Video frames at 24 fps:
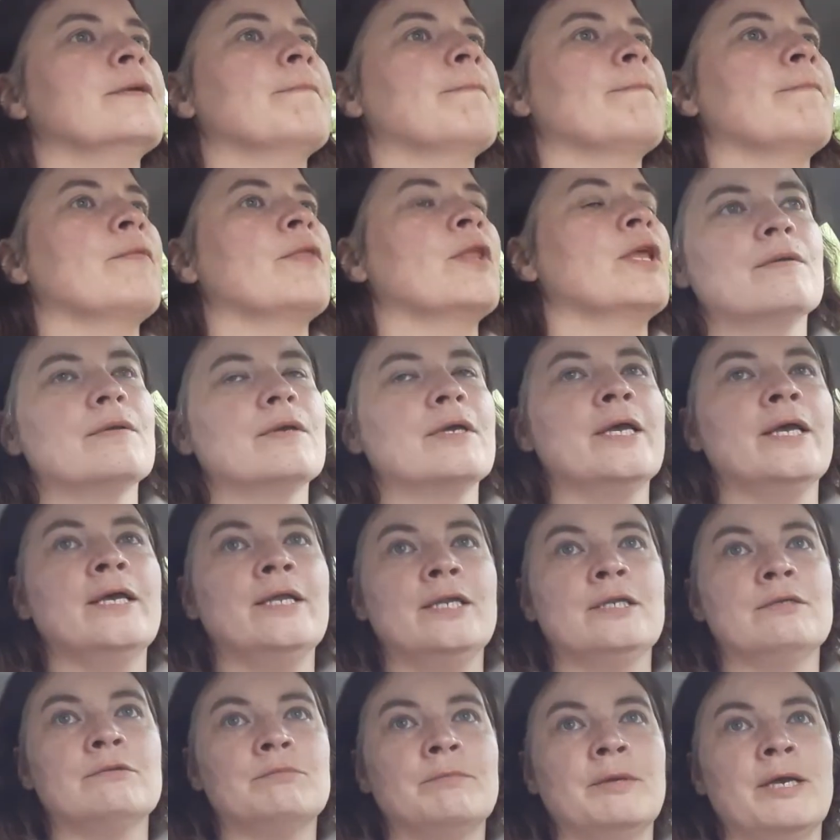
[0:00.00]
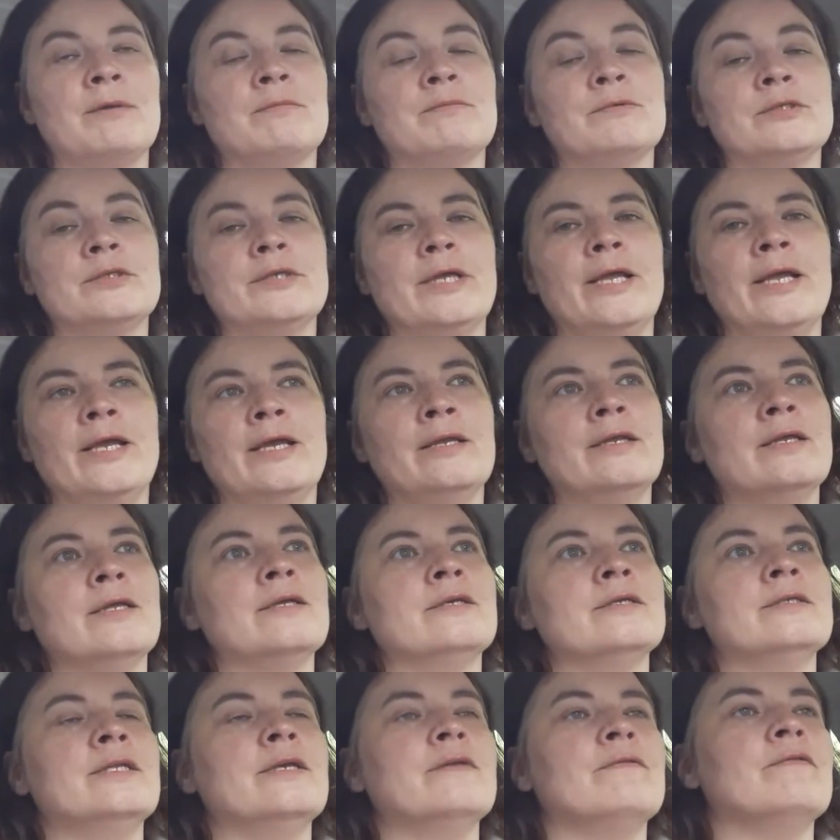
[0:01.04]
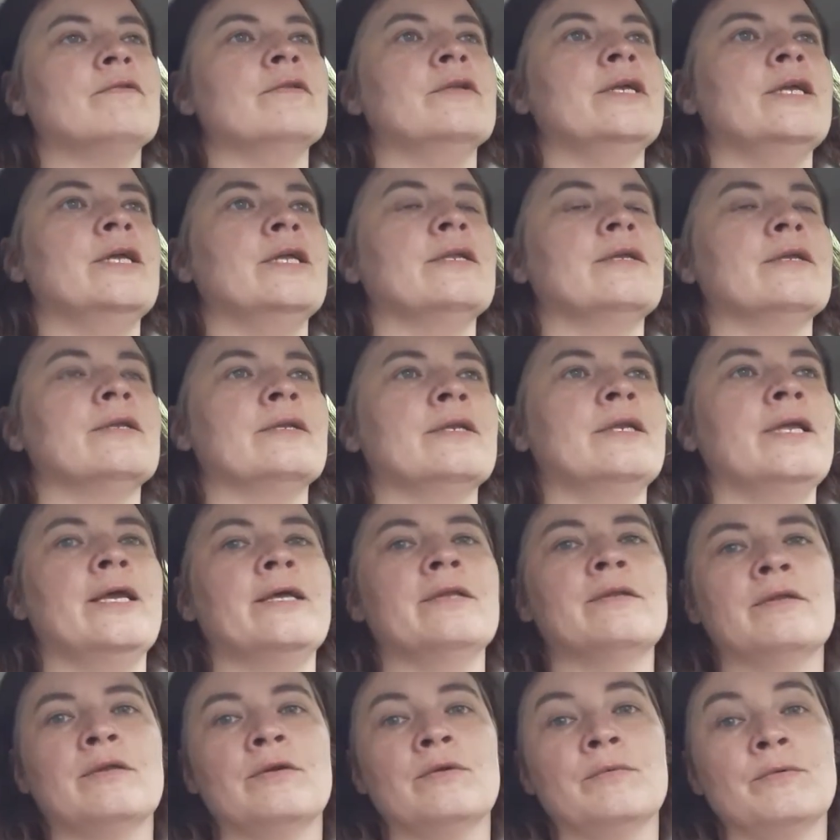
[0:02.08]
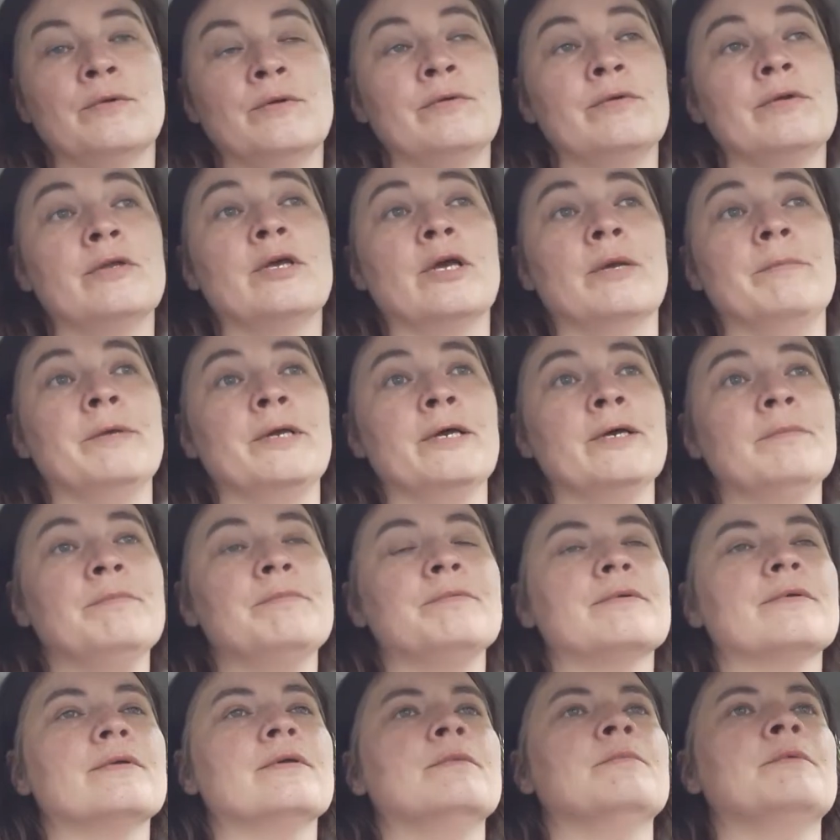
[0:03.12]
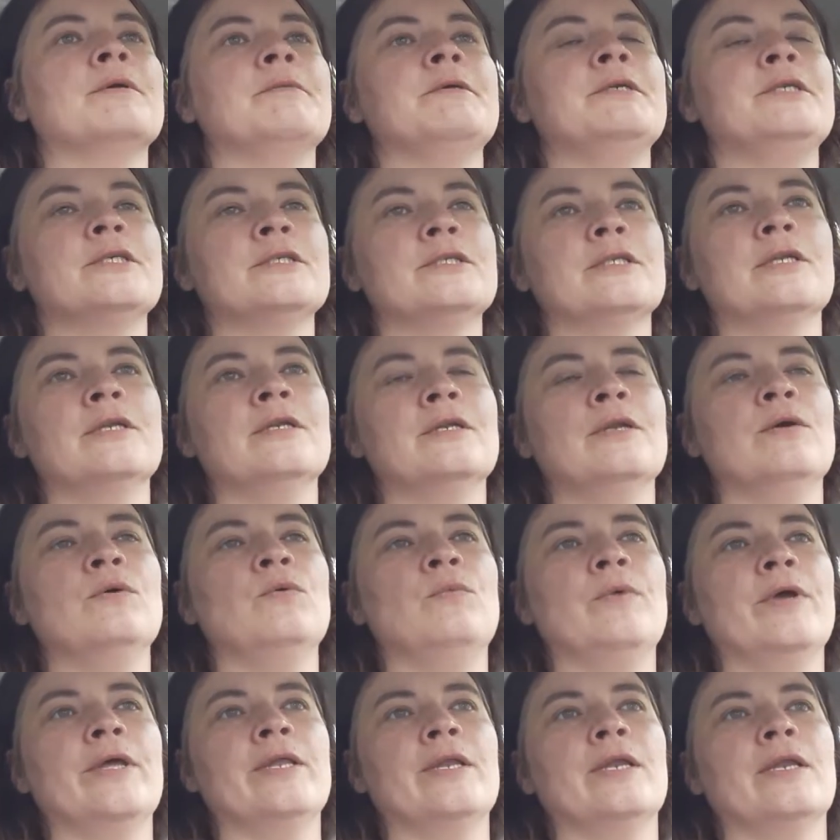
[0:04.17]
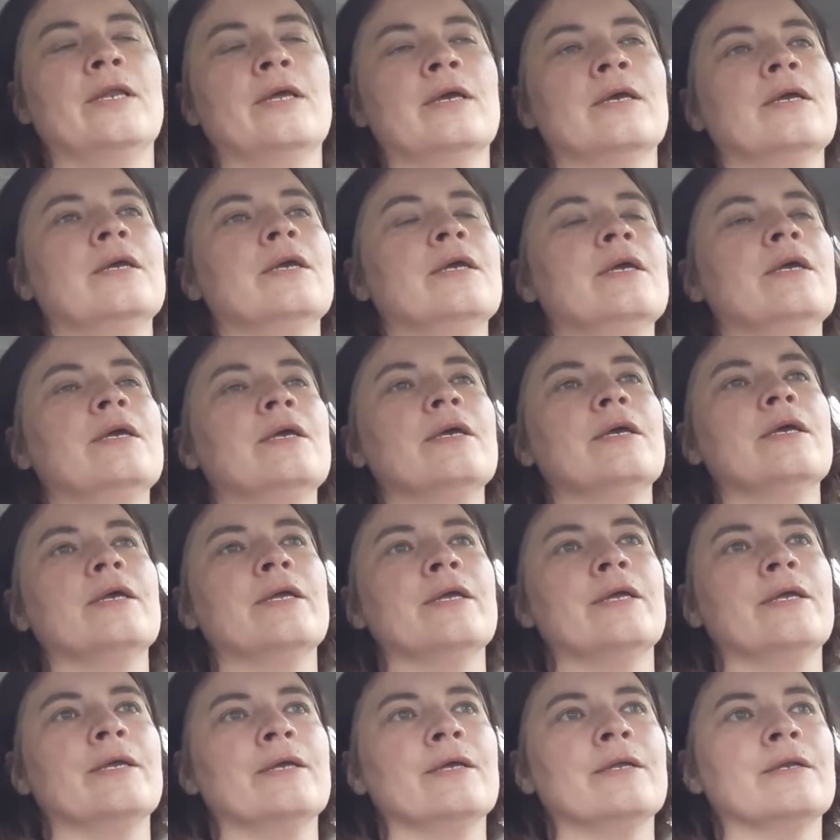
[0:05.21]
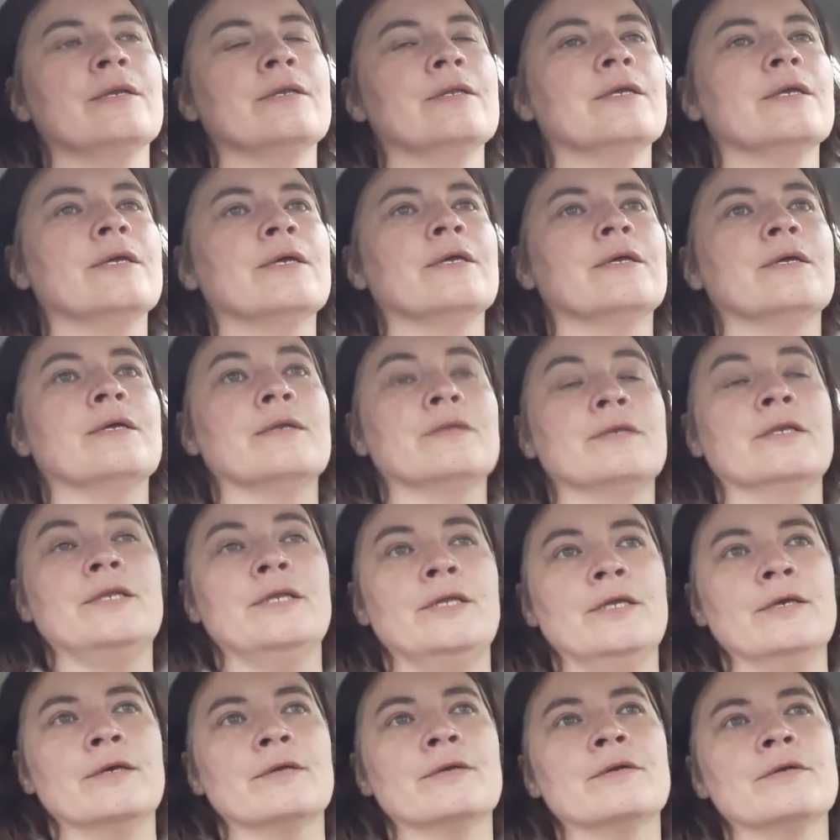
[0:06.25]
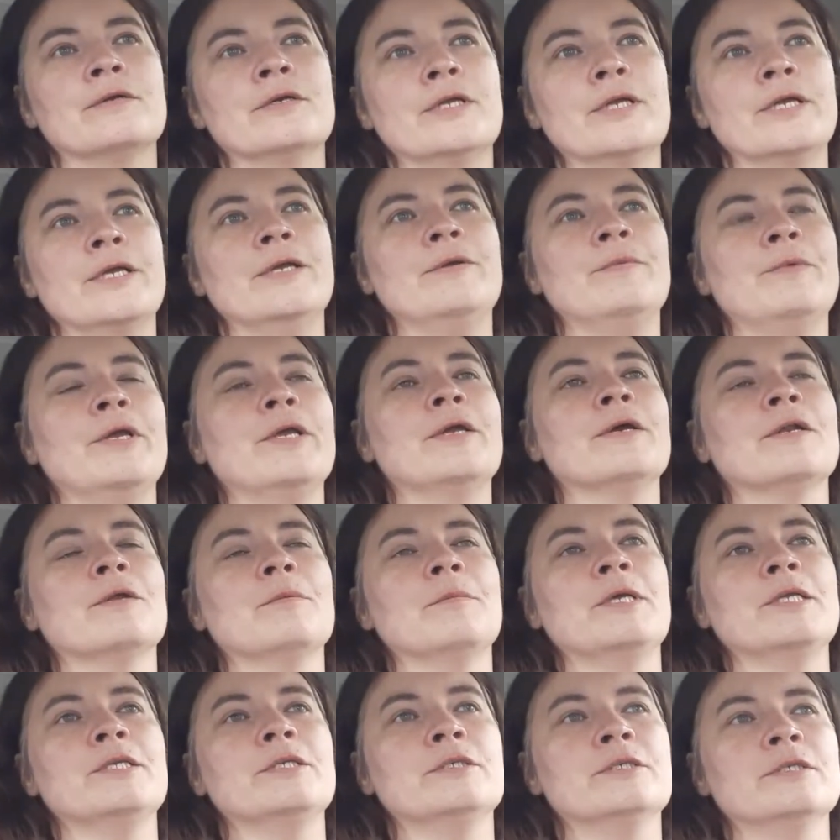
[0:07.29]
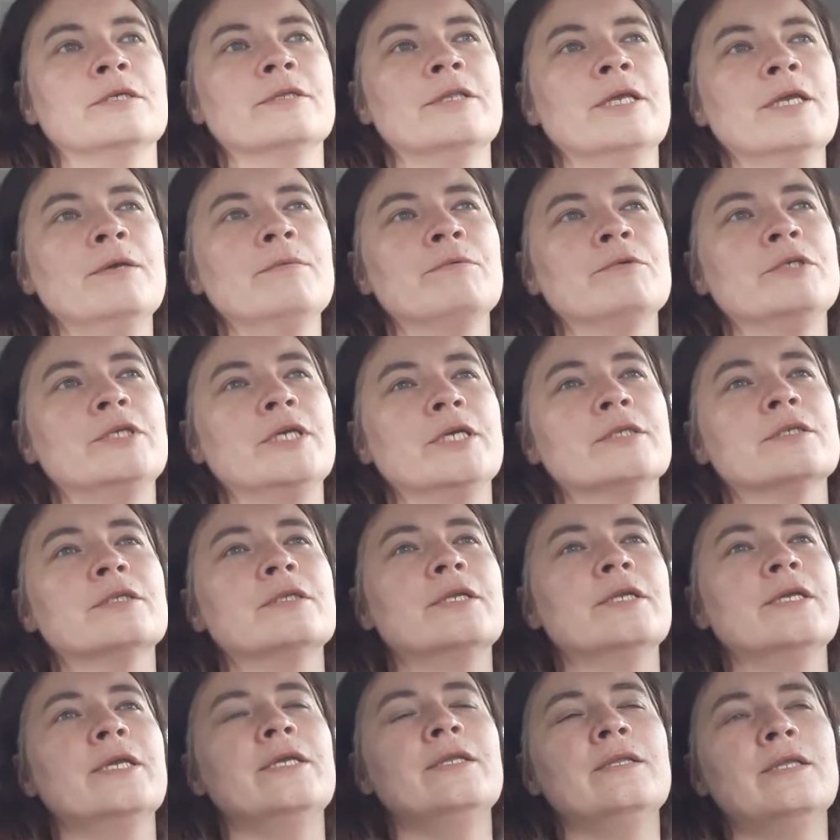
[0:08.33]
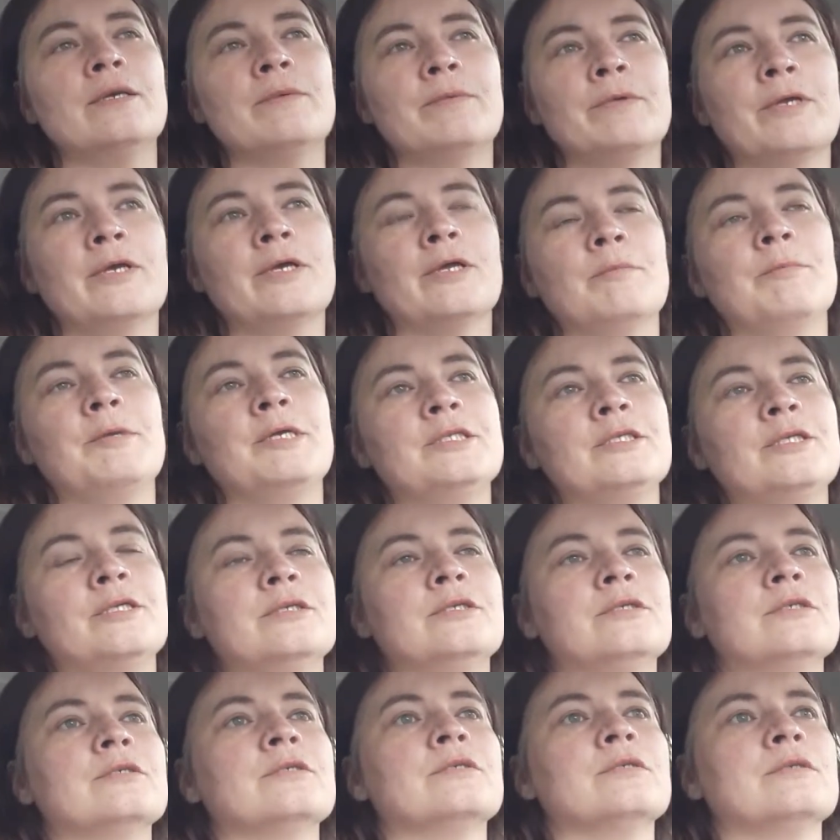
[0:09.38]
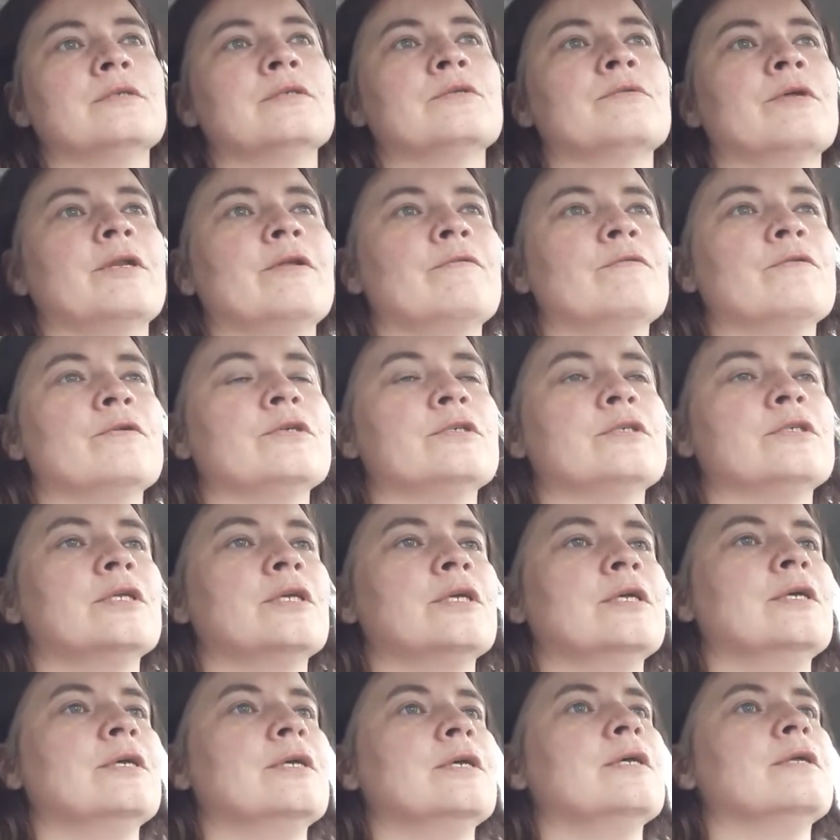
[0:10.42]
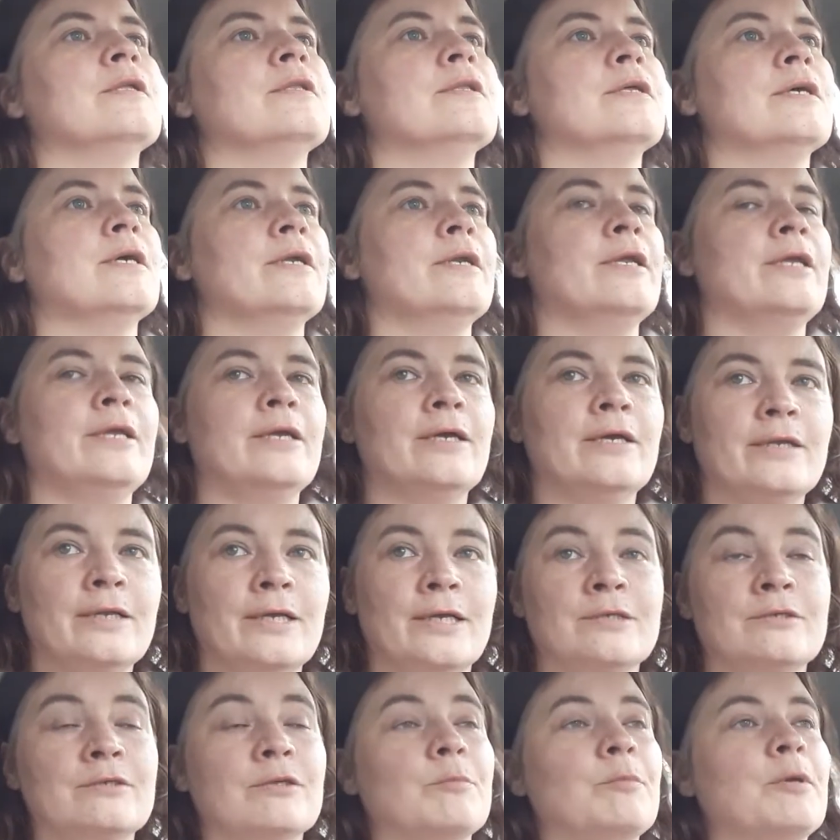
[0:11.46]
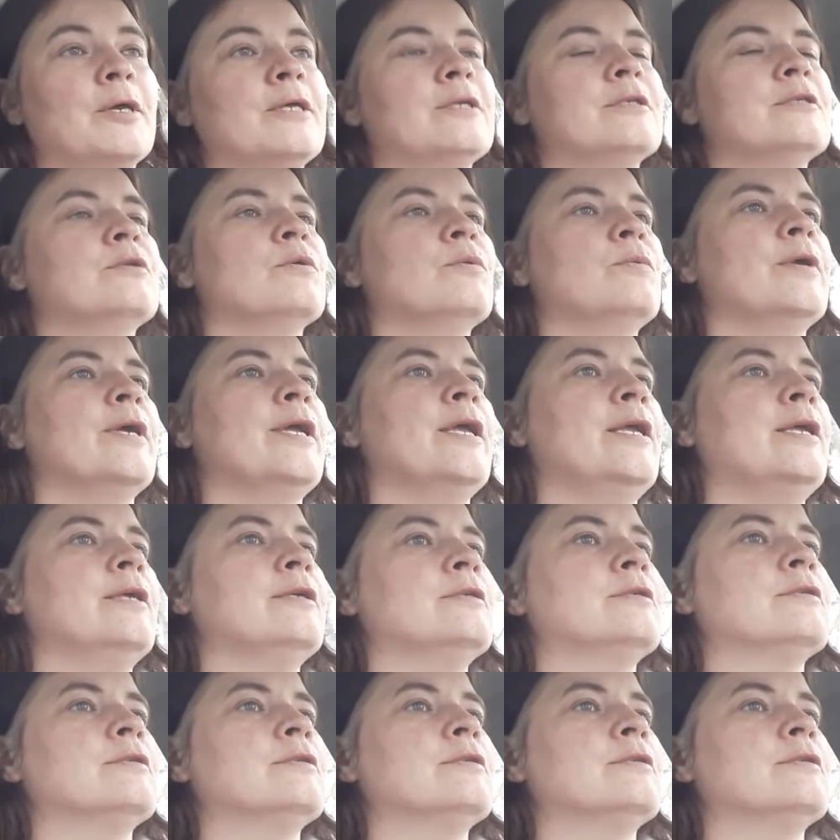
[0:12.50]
And as Matt was saying, it's definitely at the end of the road coming up, but we just didn't know when. And the other day we got a message, I think it was yesterday that we got a message, 21st, that he had actually passed away.